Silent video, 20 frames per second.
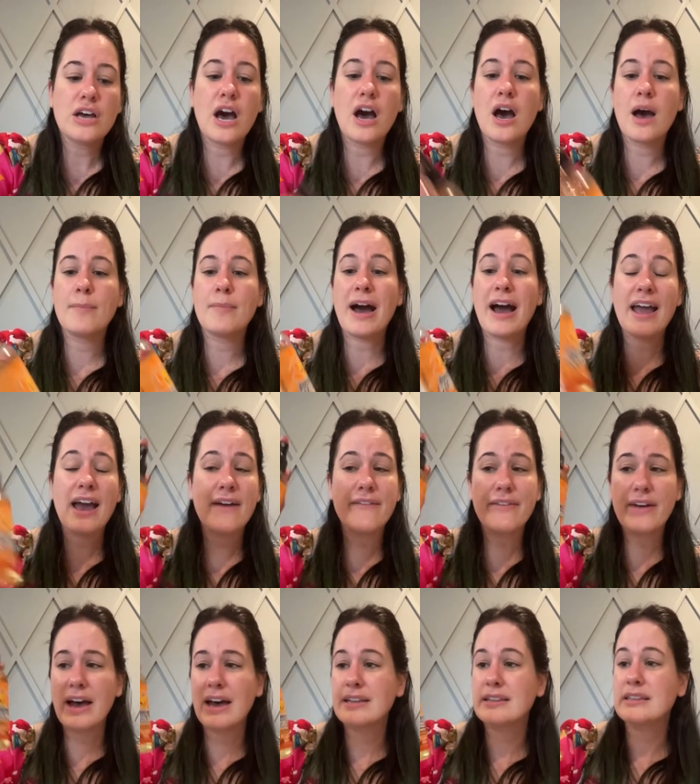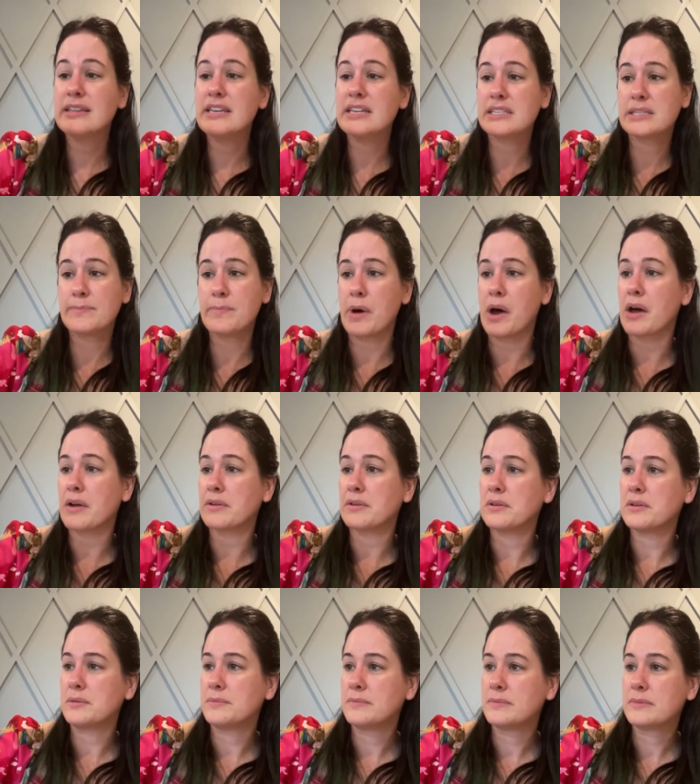Um, I have had this
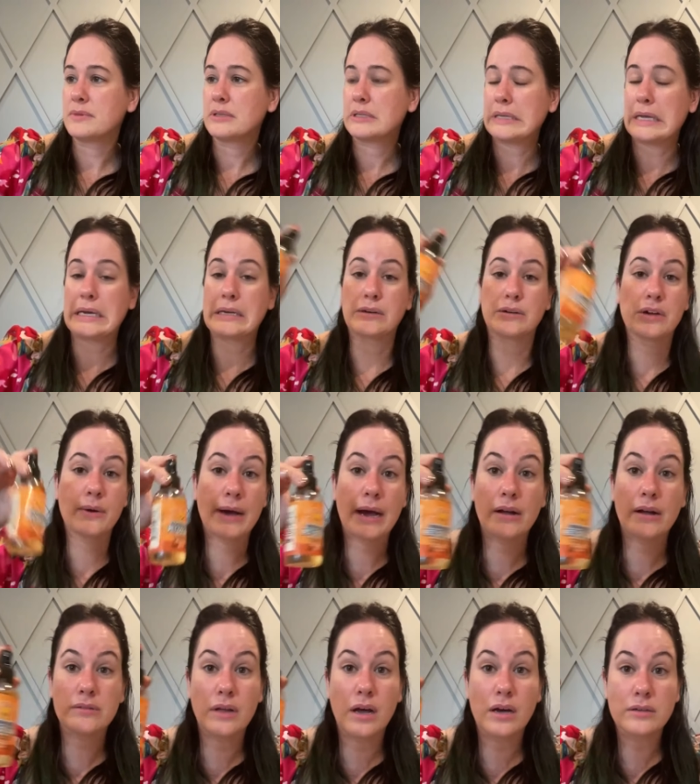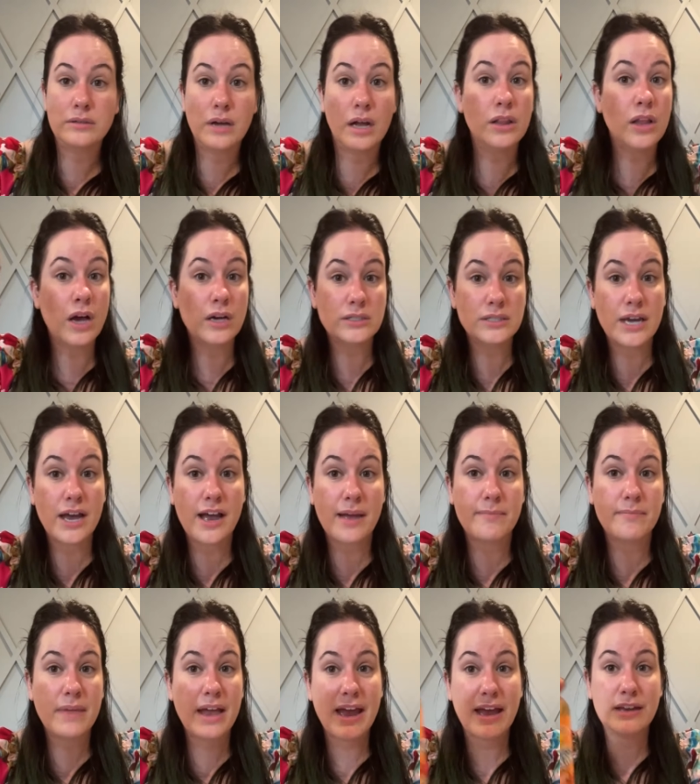bottle, I don't know how long, a long
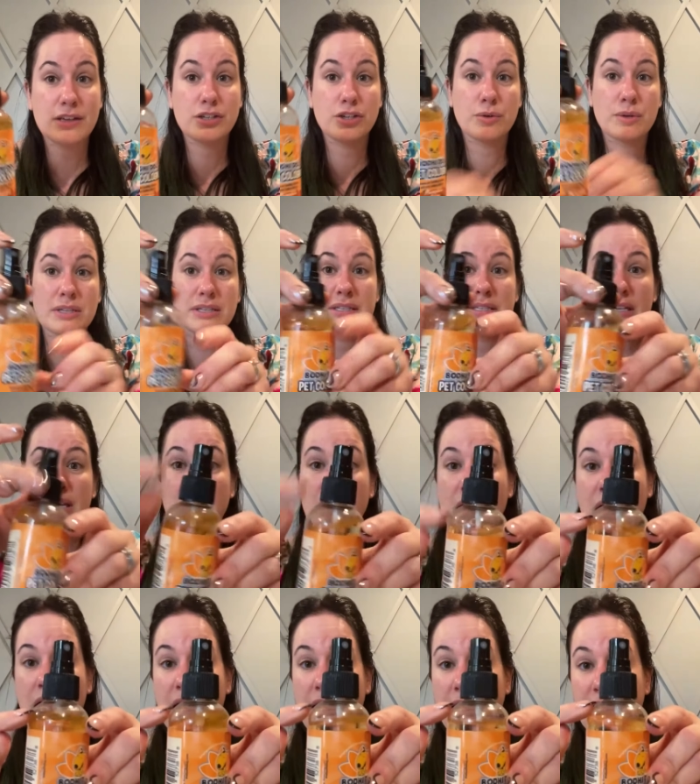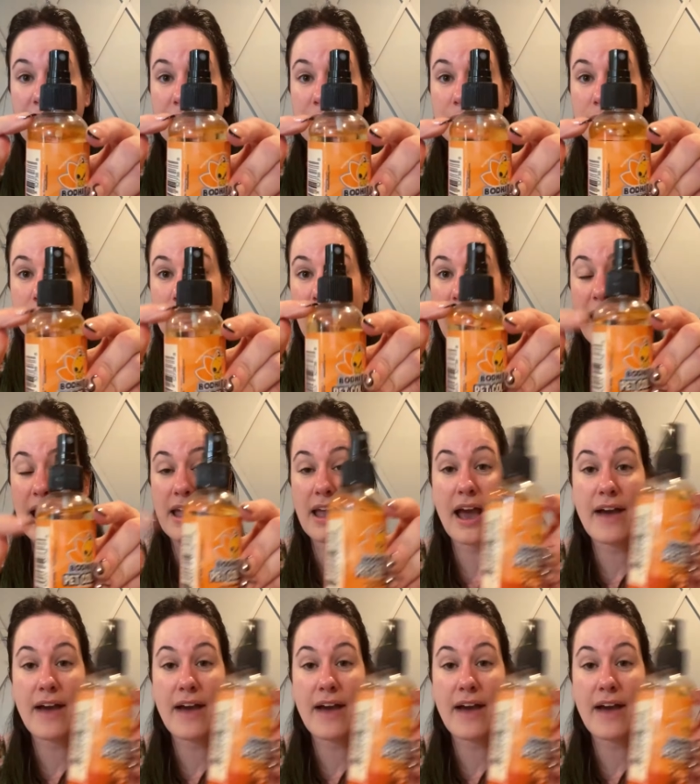time. And you can see I, I